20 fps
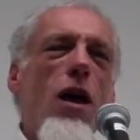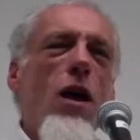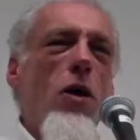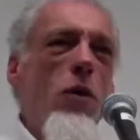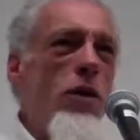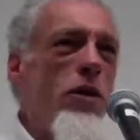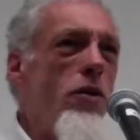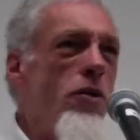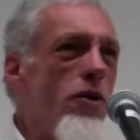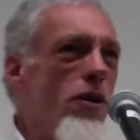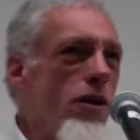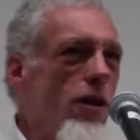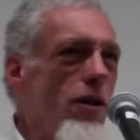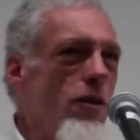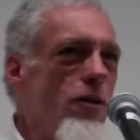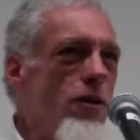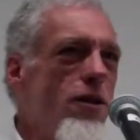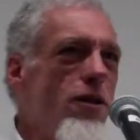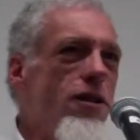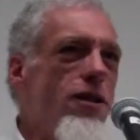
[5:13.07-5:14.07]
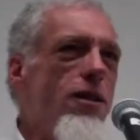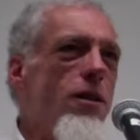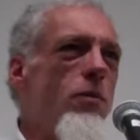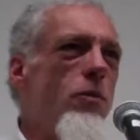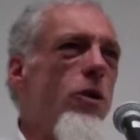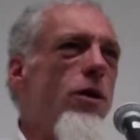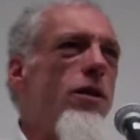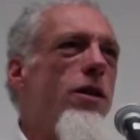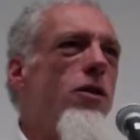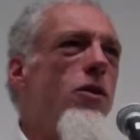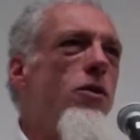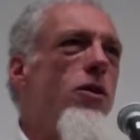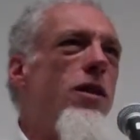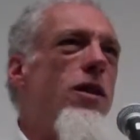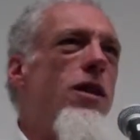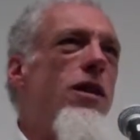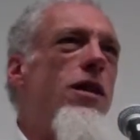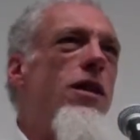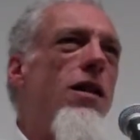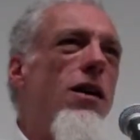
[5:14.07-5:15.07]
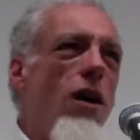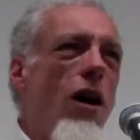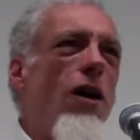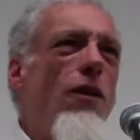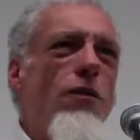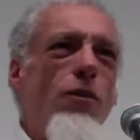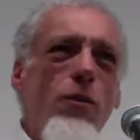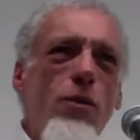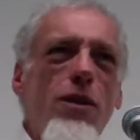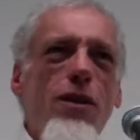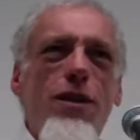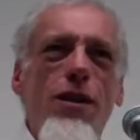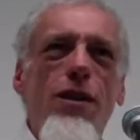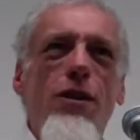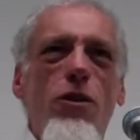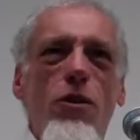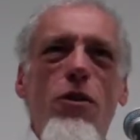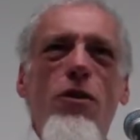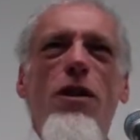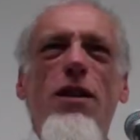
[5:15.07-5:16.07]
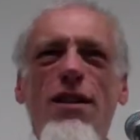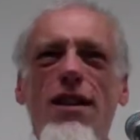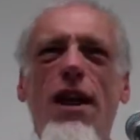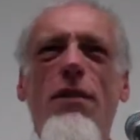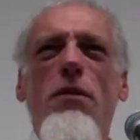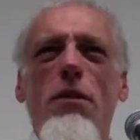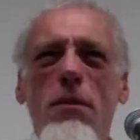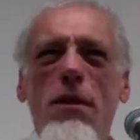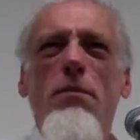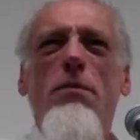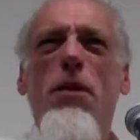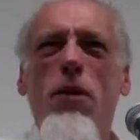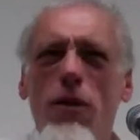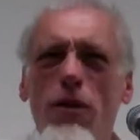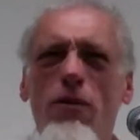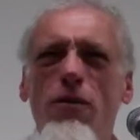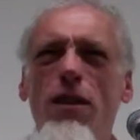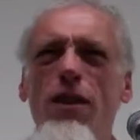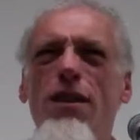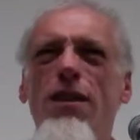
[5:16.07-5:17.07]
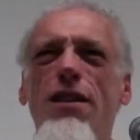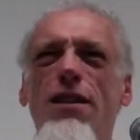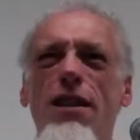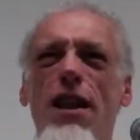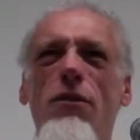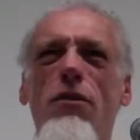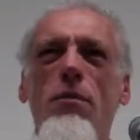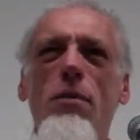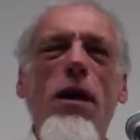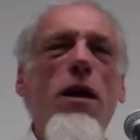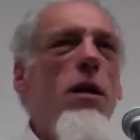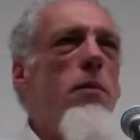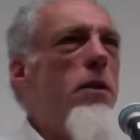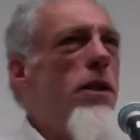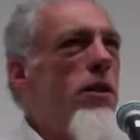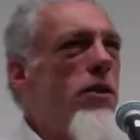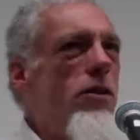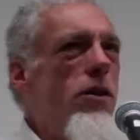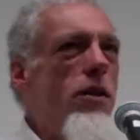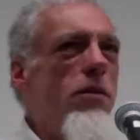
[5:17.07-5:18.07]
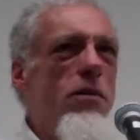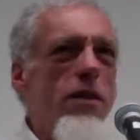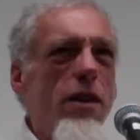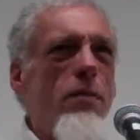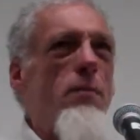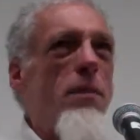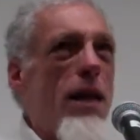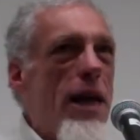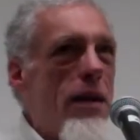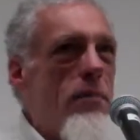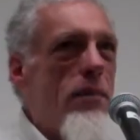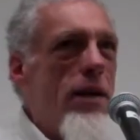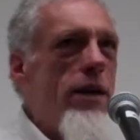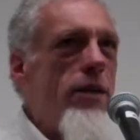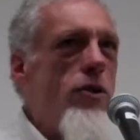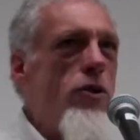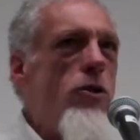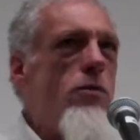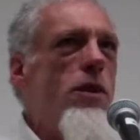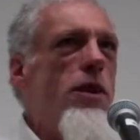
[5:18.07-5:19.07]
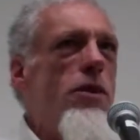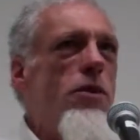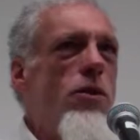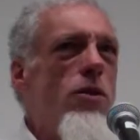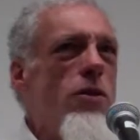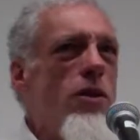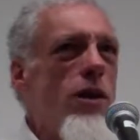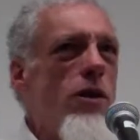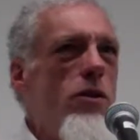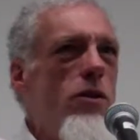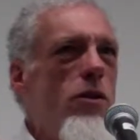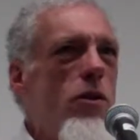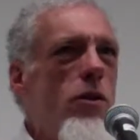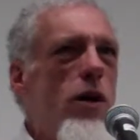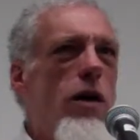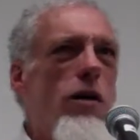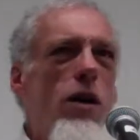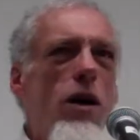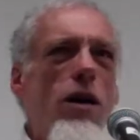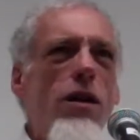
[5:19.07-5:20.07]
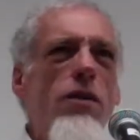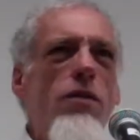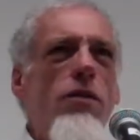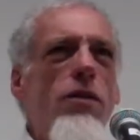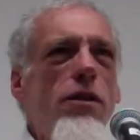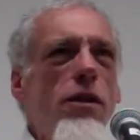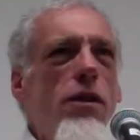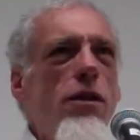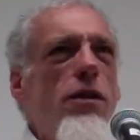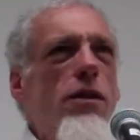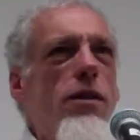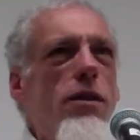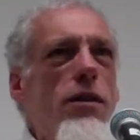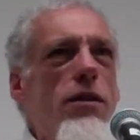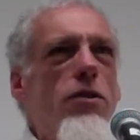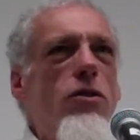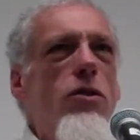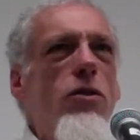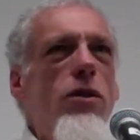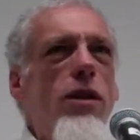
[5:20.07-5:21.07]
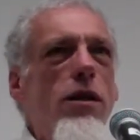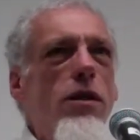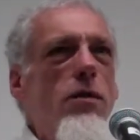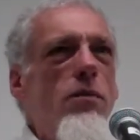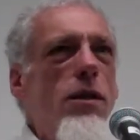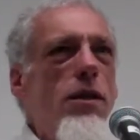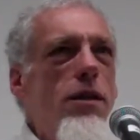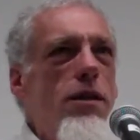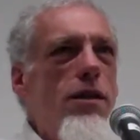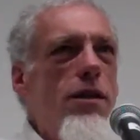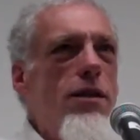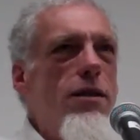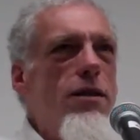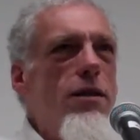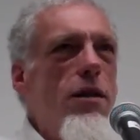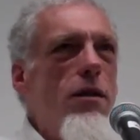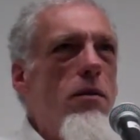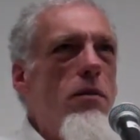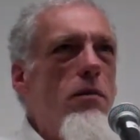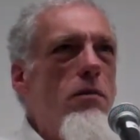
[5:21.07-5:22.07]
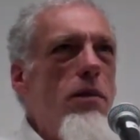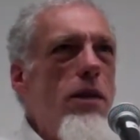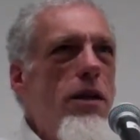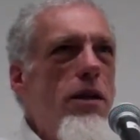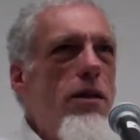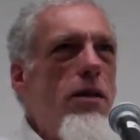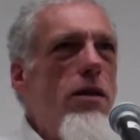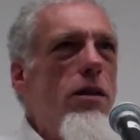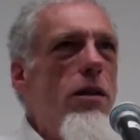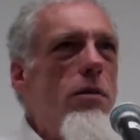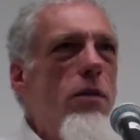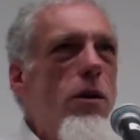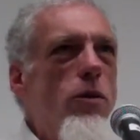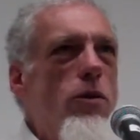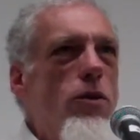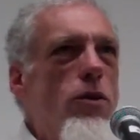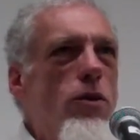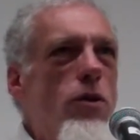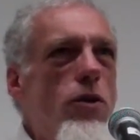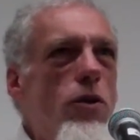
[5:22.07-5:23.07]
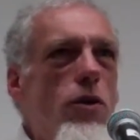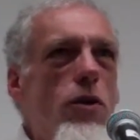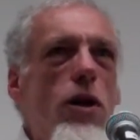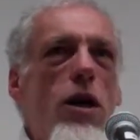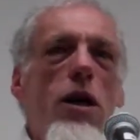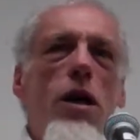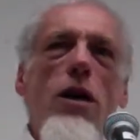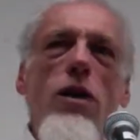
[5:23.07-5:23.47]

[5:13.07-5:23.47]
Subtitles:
When you're close to someone and often we think, things have to be perfect, things have to be, major, but it turns out, a lot of little things turn out to be the things that mean the most to you.